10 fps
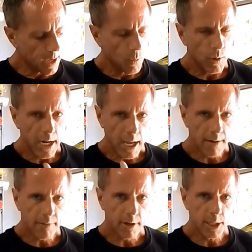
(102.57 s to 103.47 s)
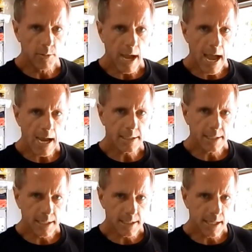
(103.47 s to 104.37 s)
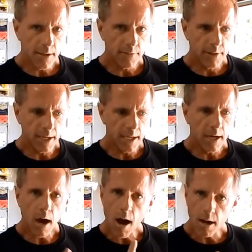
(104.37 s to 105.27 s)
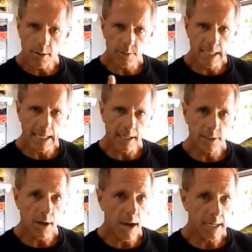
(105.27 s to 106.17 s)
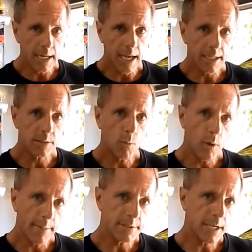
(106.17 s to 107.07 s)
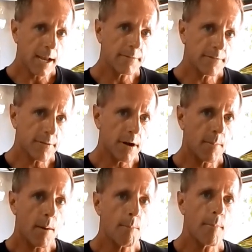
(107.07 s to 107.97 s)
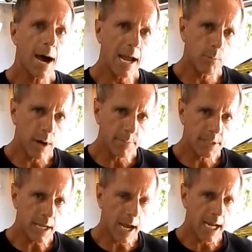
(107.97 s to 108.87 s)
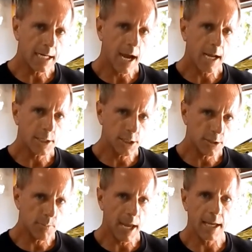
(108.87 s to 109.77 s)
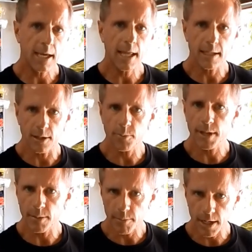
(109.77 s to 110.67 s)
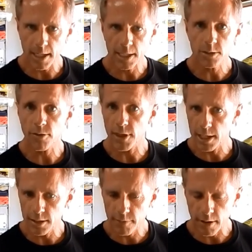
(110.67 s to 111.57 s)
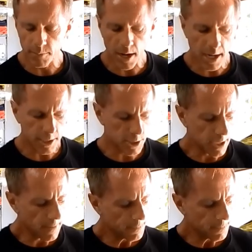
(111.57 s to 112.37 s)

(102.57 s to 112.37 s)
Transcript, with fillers: Whenever you access the auto geek dot net website from my website, I do make a little bit of money, so thank you very much.